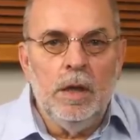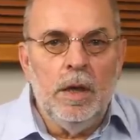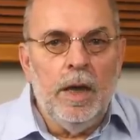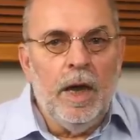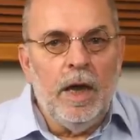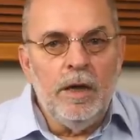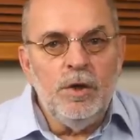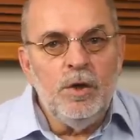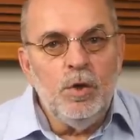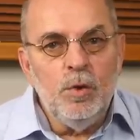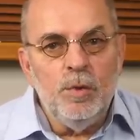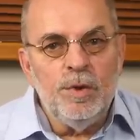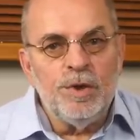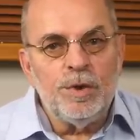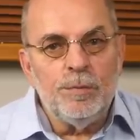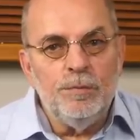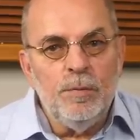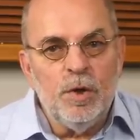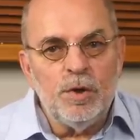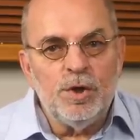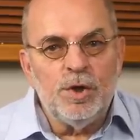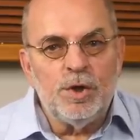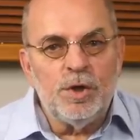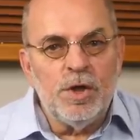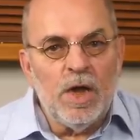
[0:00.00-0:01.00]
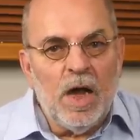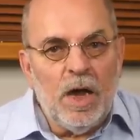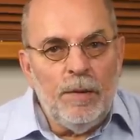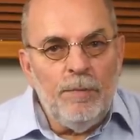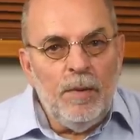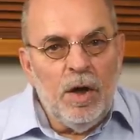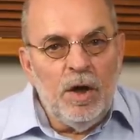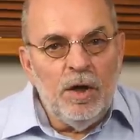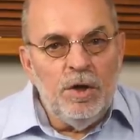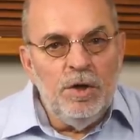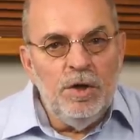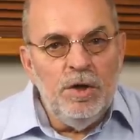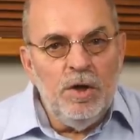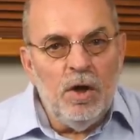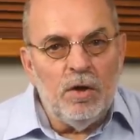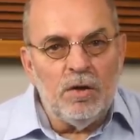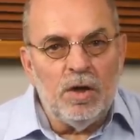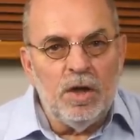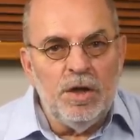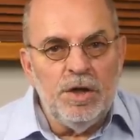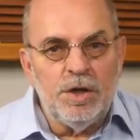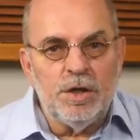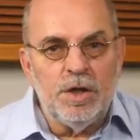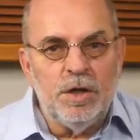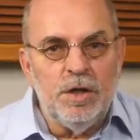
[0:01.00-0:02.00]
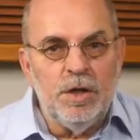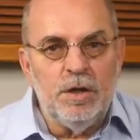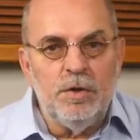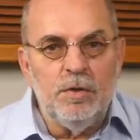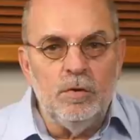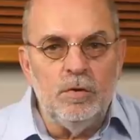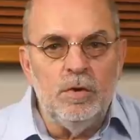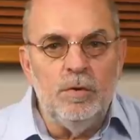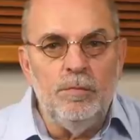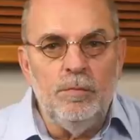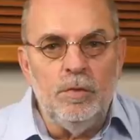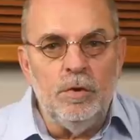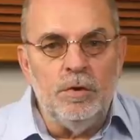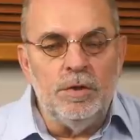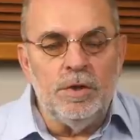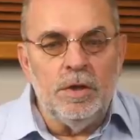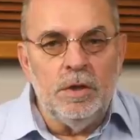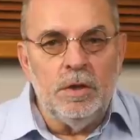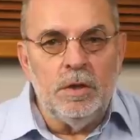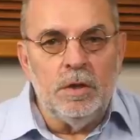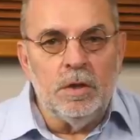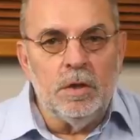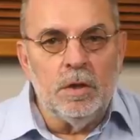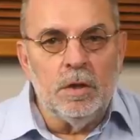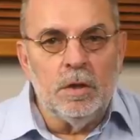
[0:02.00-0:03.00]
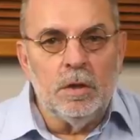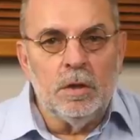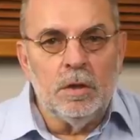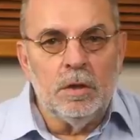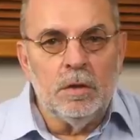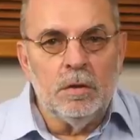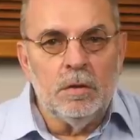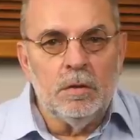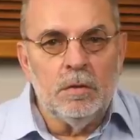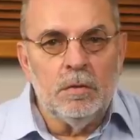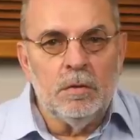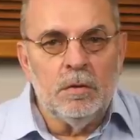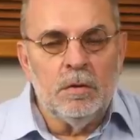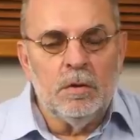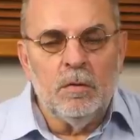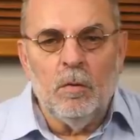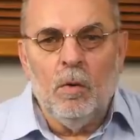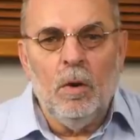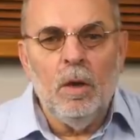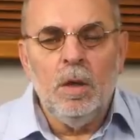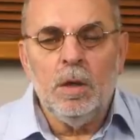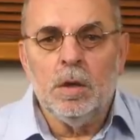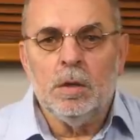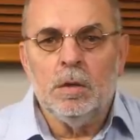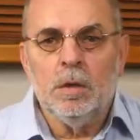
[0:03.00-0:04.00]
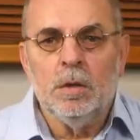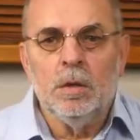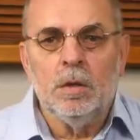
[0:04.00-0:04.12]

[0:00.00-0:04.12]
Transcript: And do as much time not listening to the music. What?